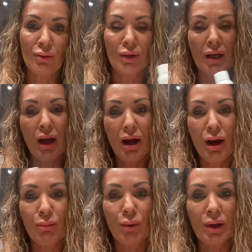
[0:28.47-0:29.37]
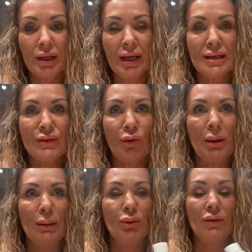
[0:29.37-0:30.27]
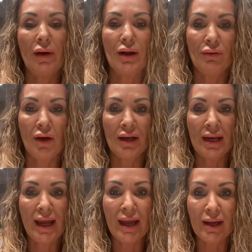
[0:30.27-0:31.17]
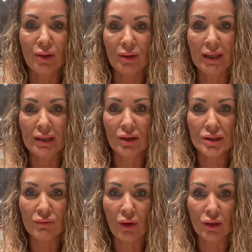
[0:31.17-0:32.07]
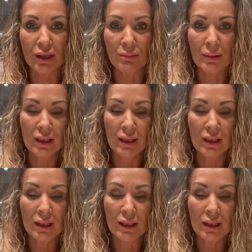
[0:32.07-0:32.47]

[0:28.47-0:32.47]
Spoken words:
The carb one is for people with very fine hair who need lots of volume,